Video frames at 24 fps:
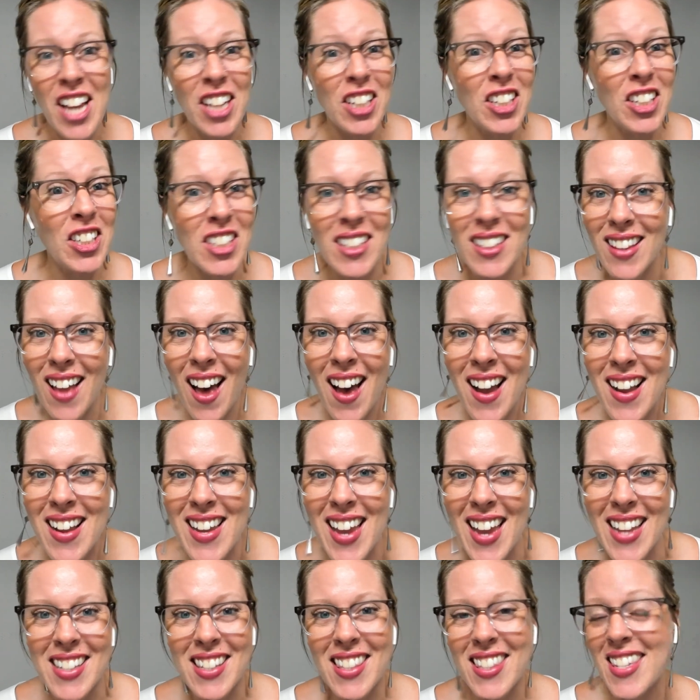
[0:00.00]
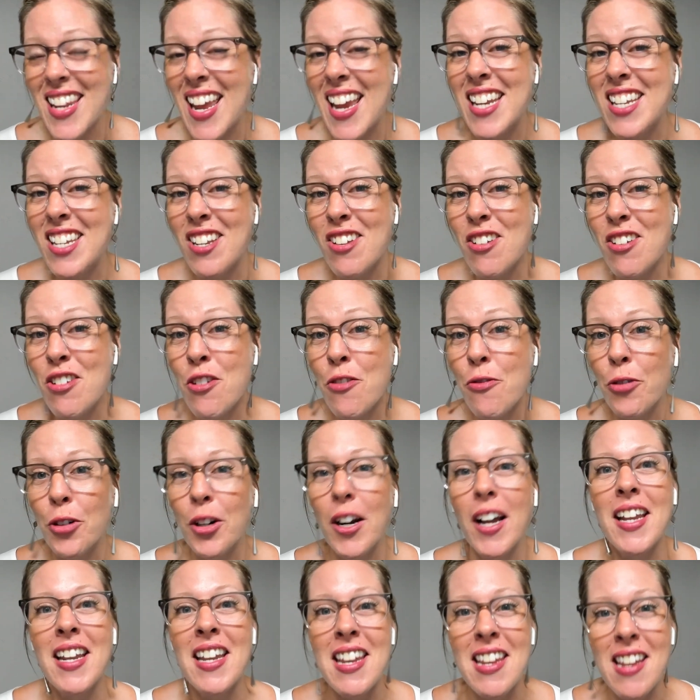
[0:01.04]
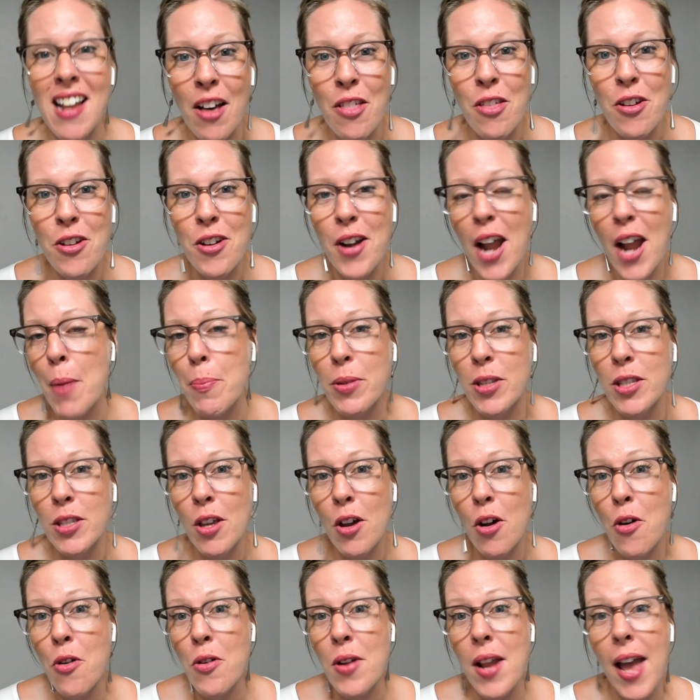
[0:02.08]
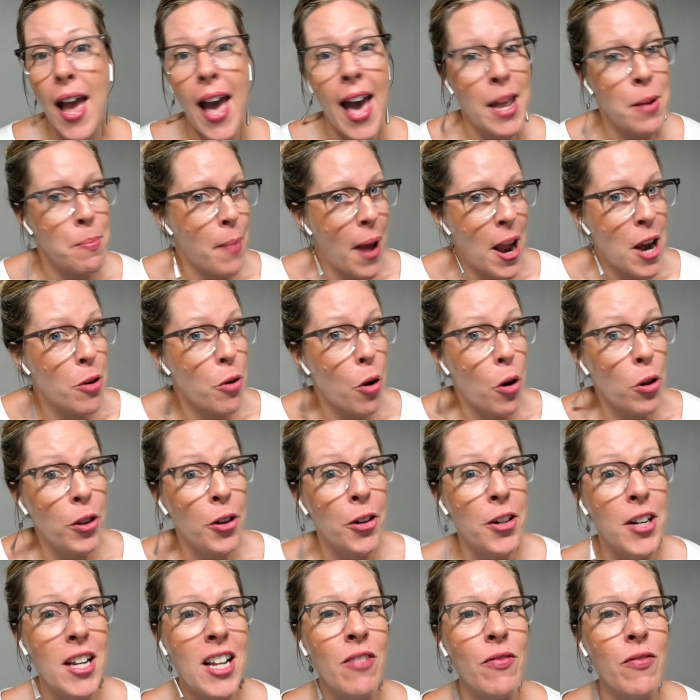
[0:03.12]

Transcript: Good luck and stay tuned for another episode and micro-learning